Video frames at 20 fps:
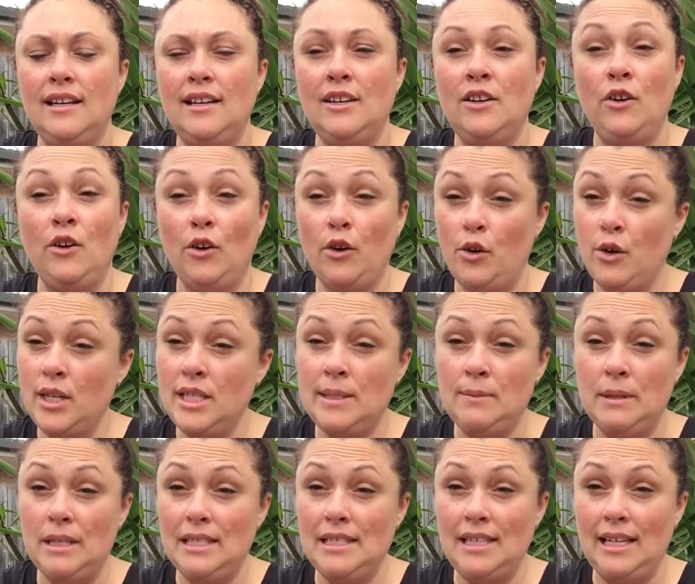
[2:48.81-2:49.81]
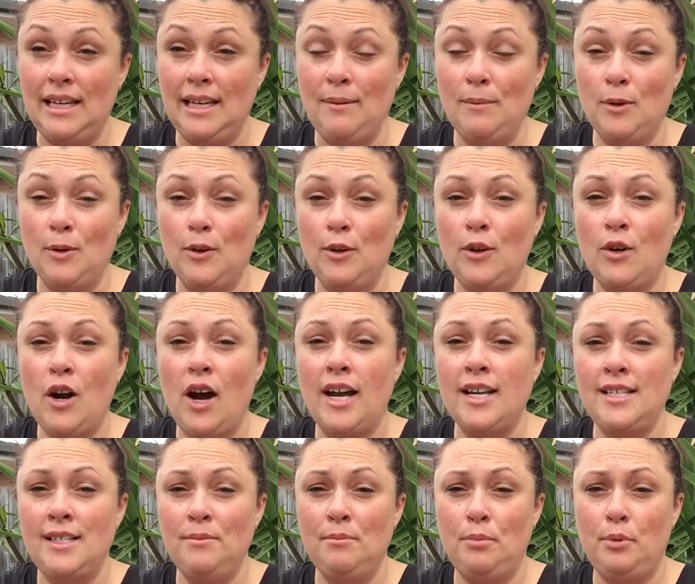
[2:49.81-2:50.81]
not Christmas anymore, I
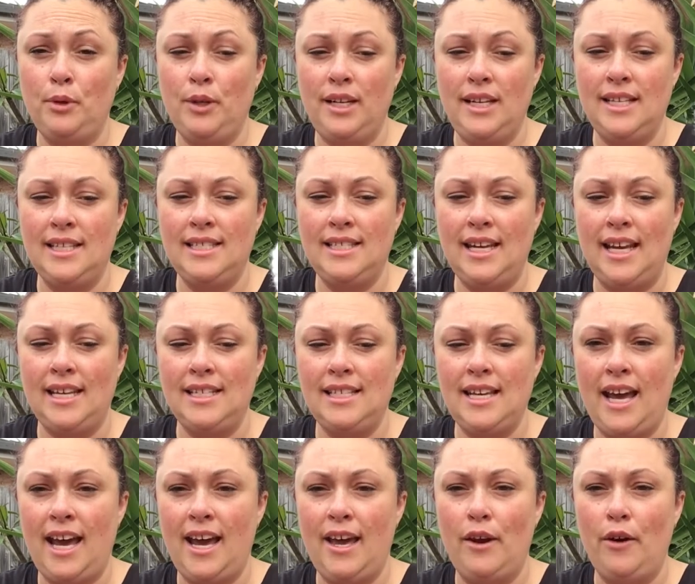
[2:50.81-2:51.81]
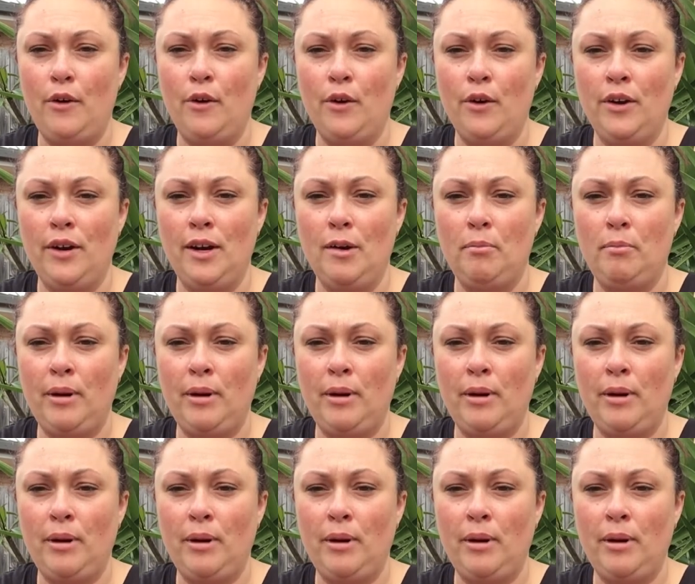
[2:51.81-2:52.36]
didn't put his Santa hat on,